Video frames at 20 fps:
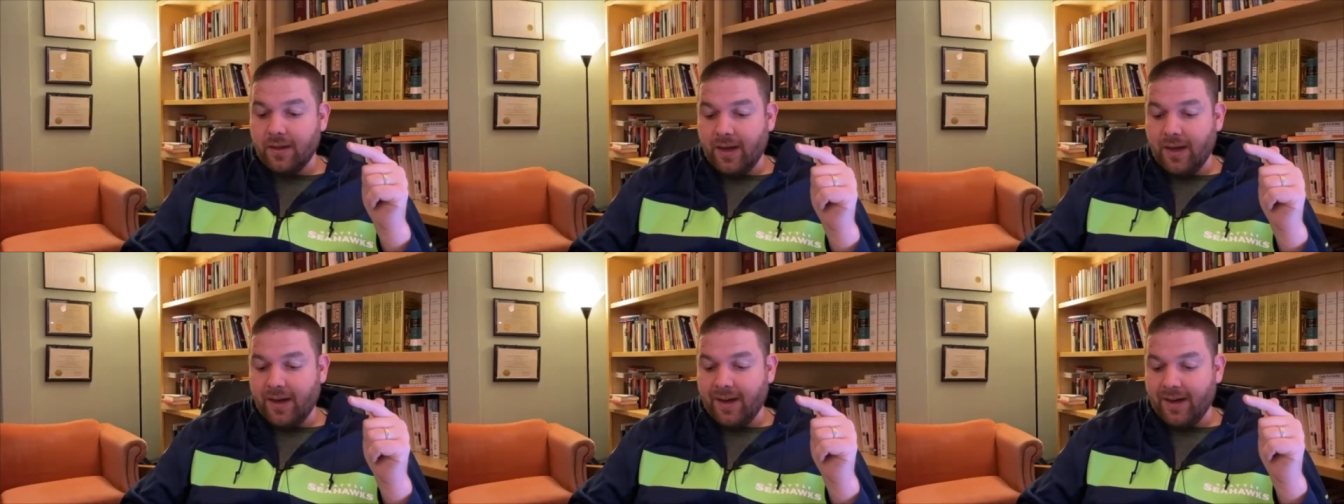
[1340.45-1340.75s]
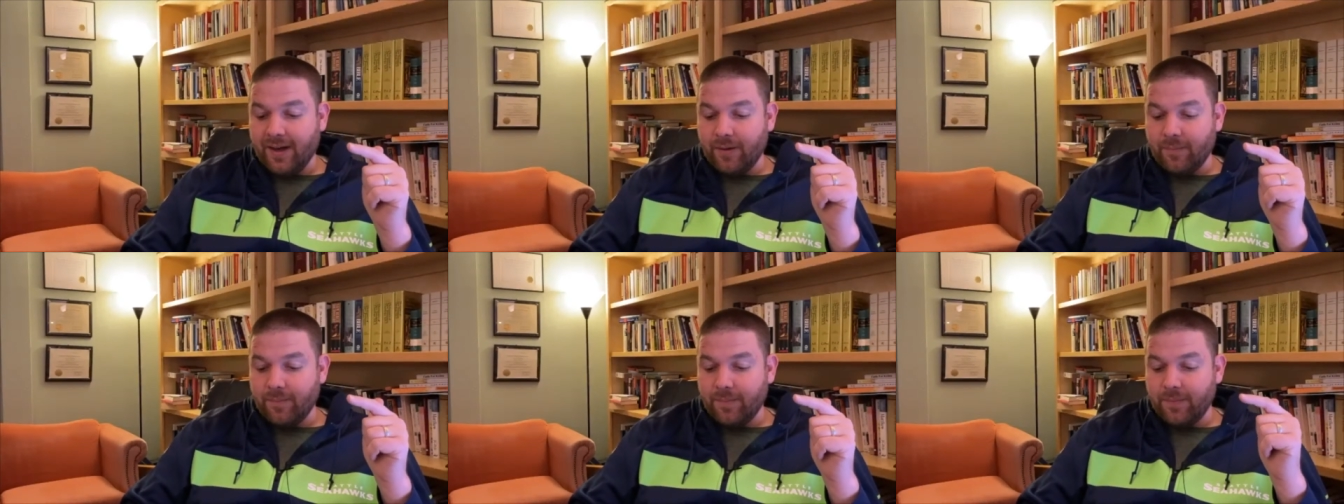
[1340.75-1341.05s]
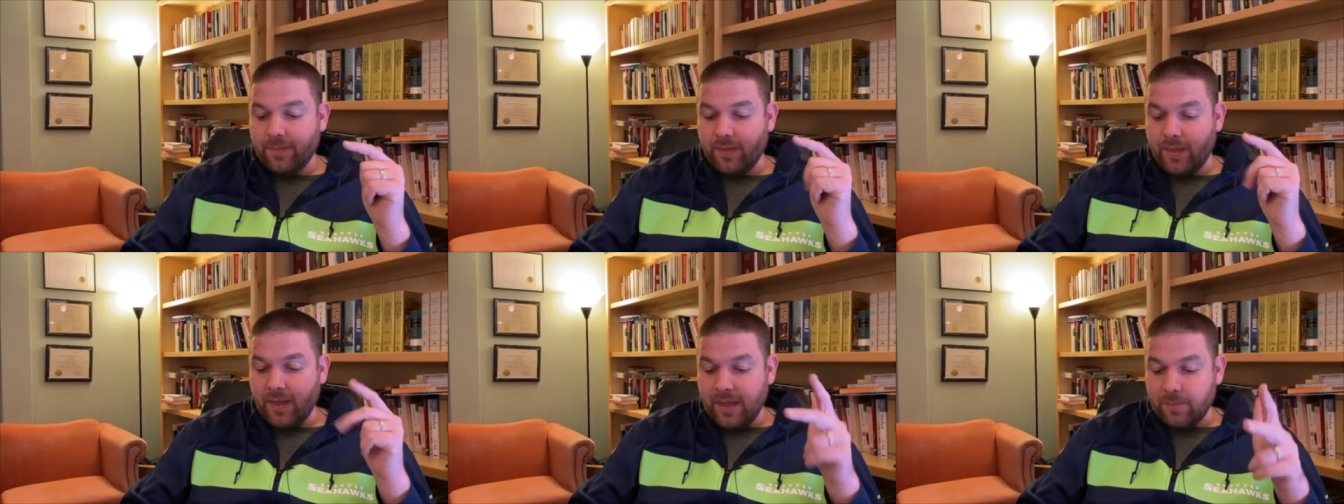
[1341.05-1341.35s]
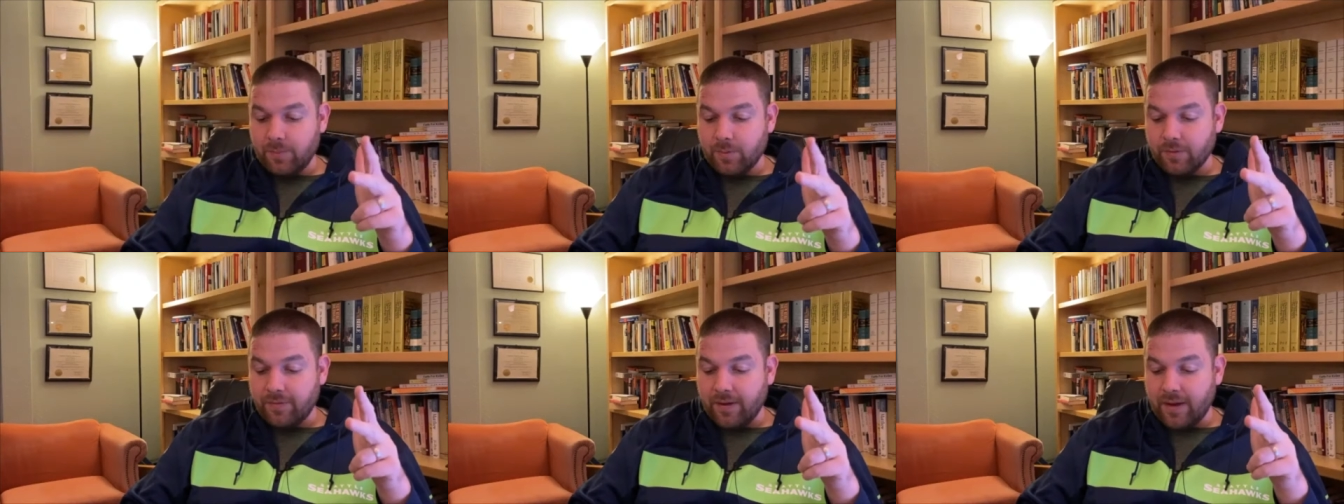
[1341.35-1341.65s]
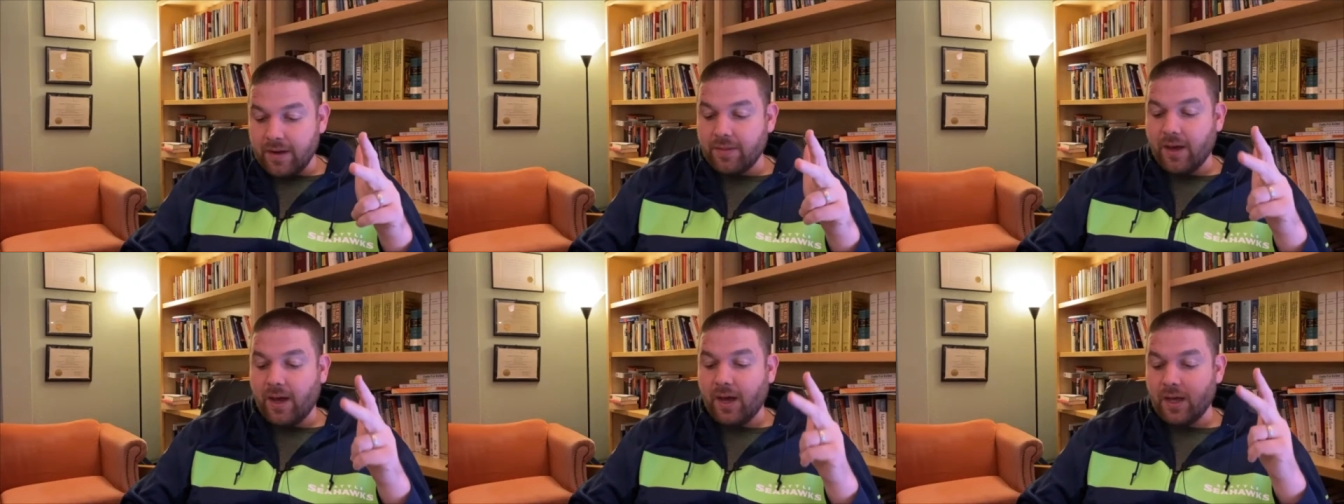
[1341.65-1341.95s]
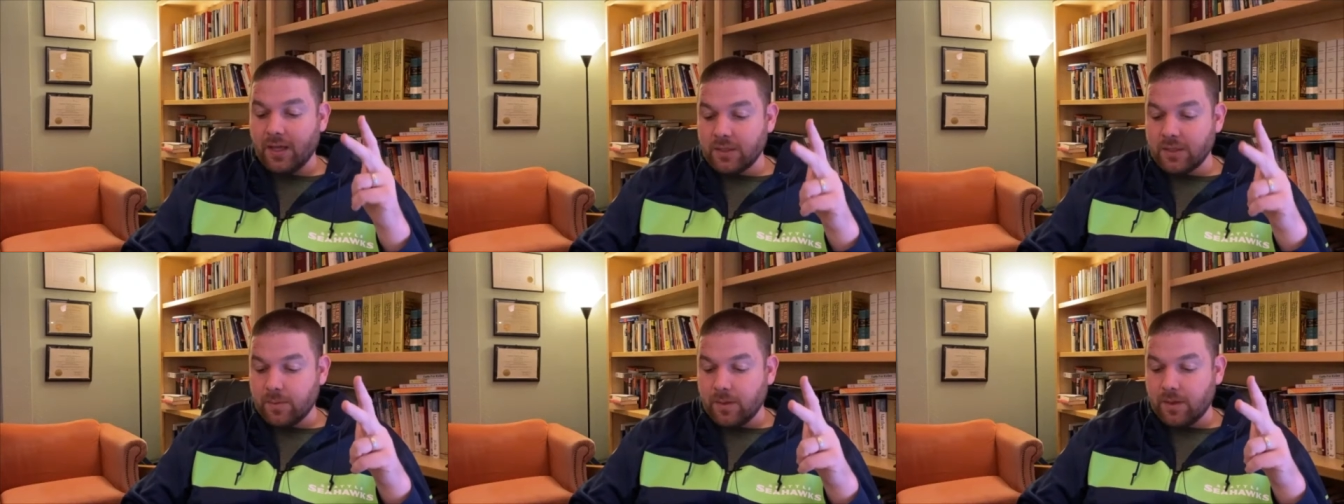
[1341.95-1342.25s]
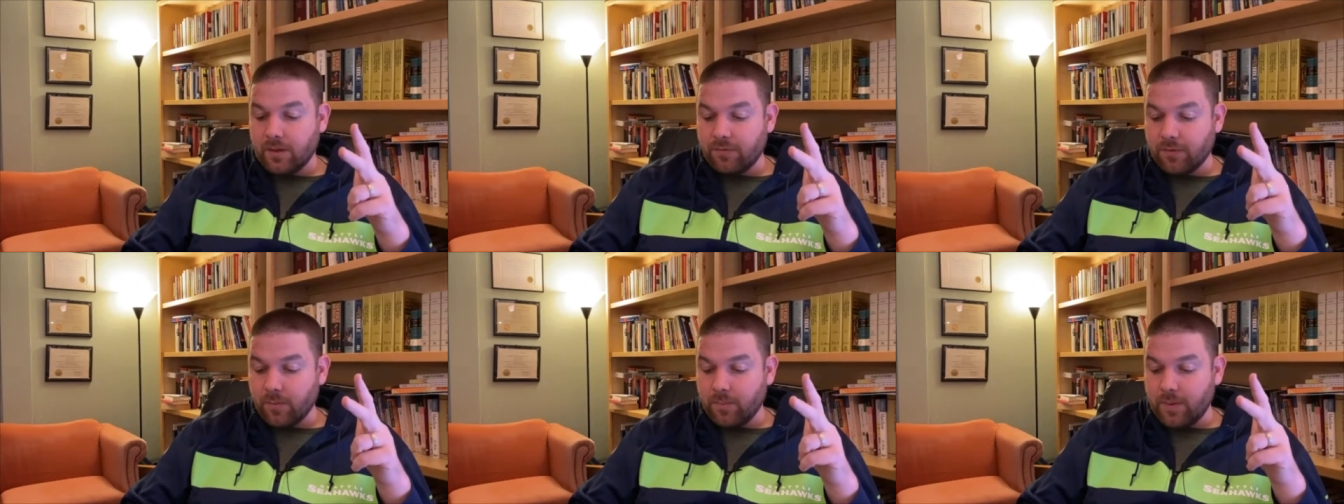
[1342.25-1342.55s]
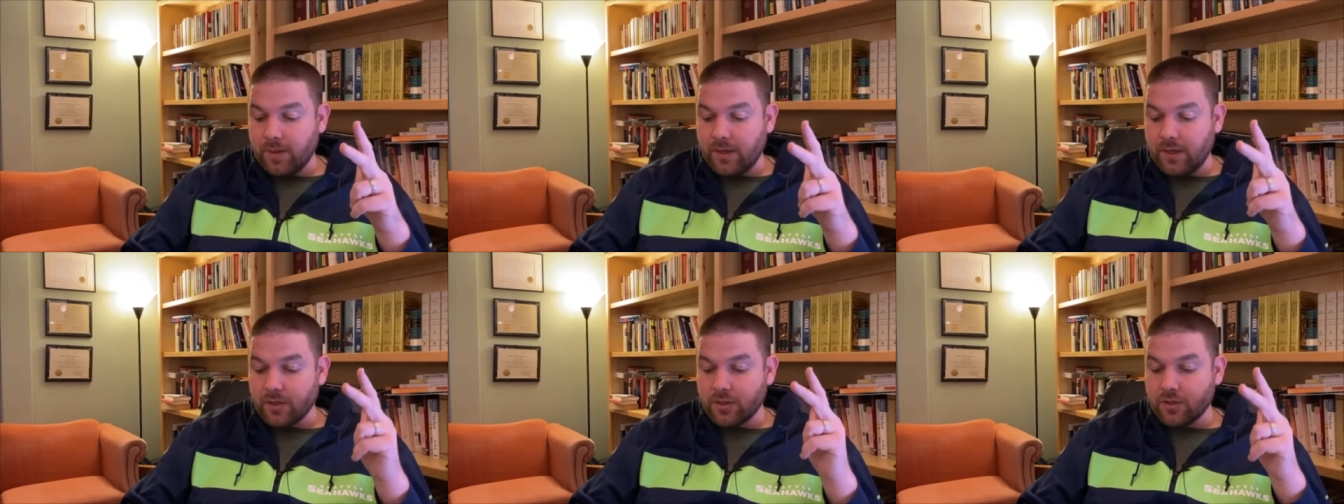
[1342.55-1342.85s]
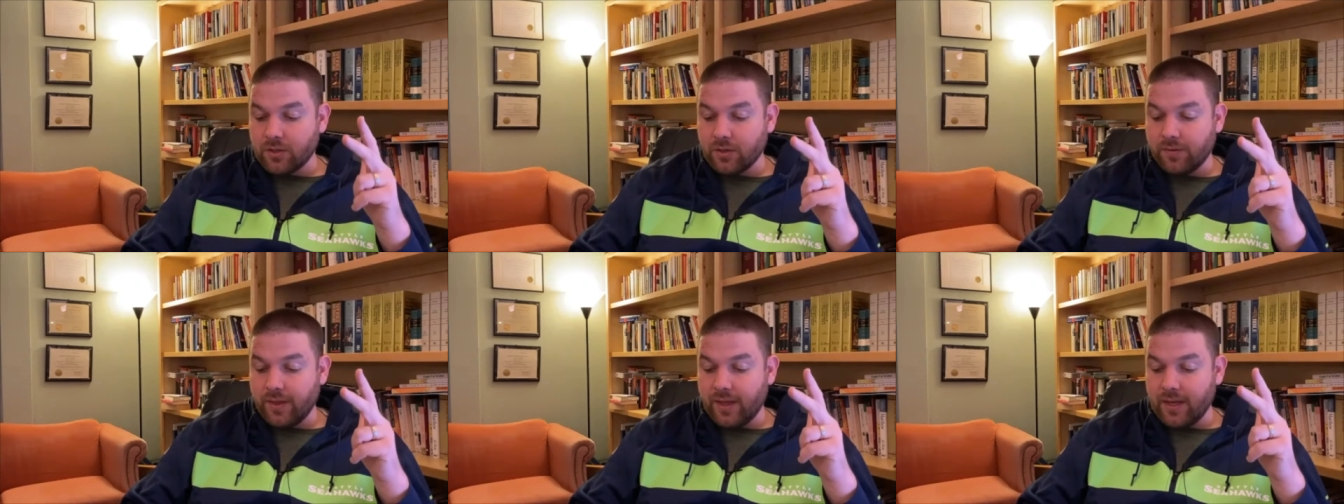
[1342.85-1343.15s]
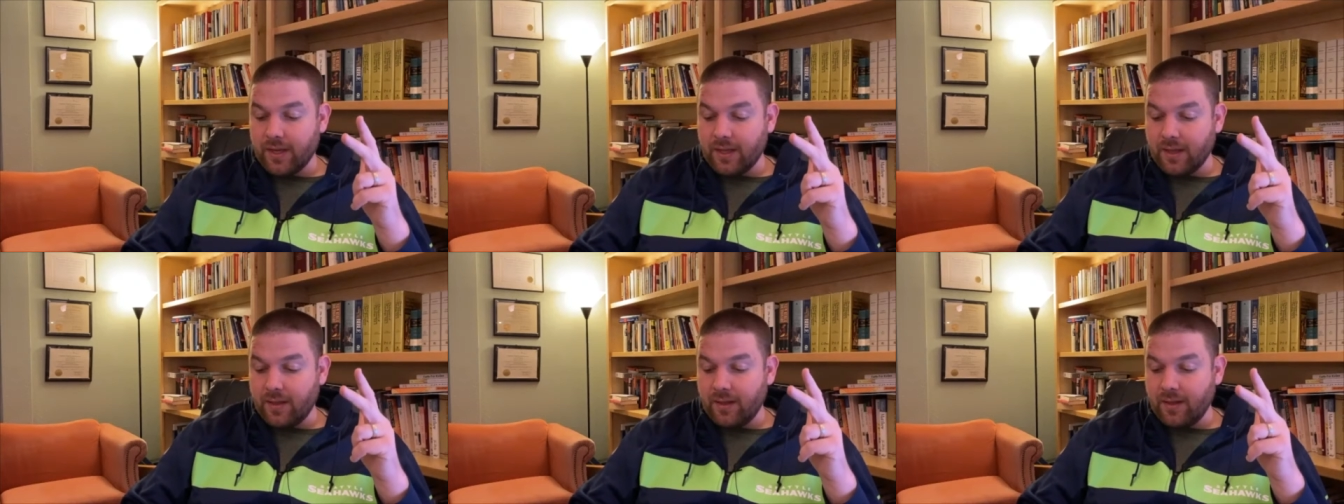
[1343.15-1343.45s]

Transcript: Um, it prevented the husband from being assured that